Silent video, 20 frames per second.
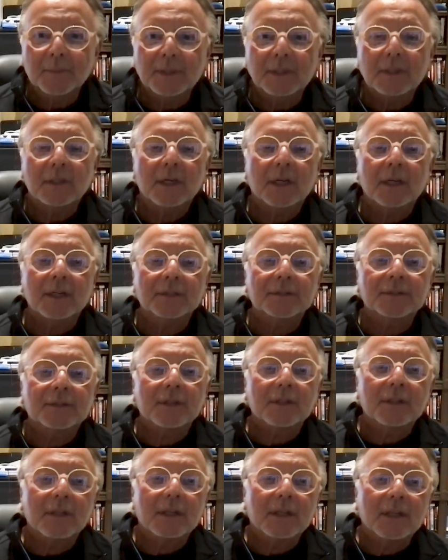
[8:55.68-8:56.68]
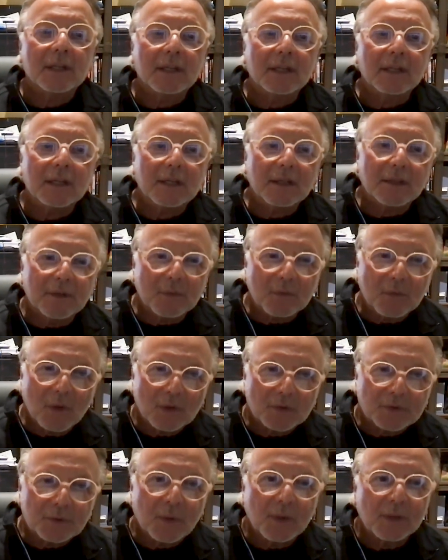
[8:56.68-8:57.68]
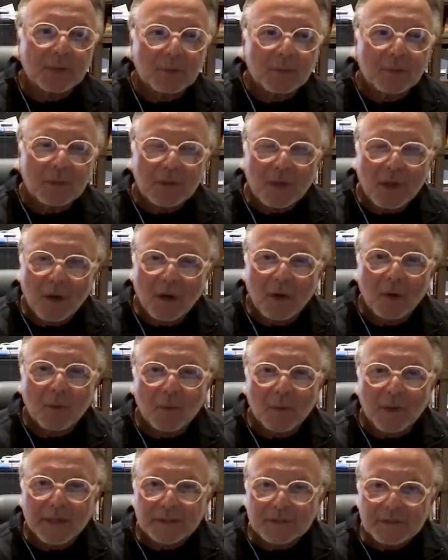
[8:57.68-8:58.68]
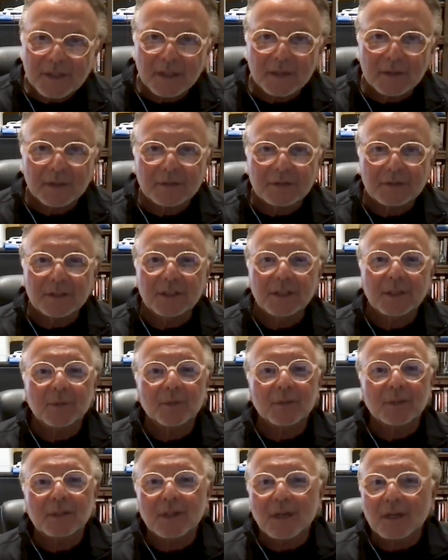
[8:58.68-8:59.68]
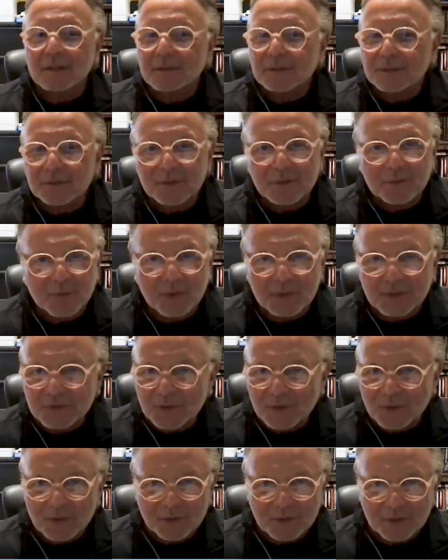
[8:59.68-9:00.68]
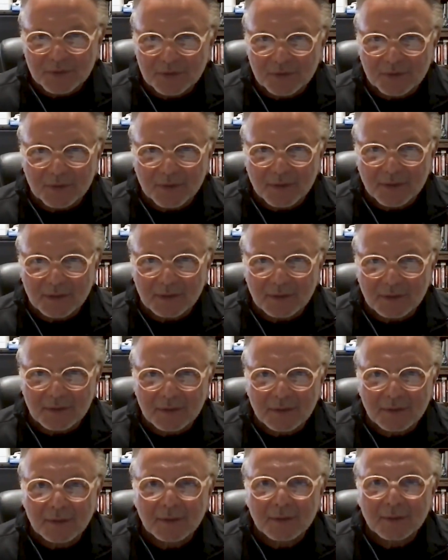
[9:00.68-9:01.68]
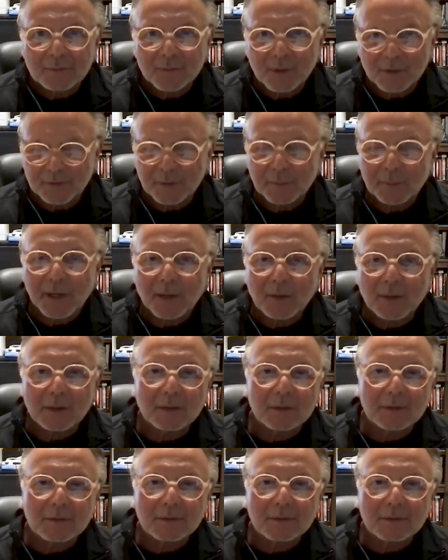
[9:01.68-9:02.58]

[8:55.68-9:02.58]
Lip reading: Because the RoseWater will always guarantee, regardless of what solar is doing, perfect power.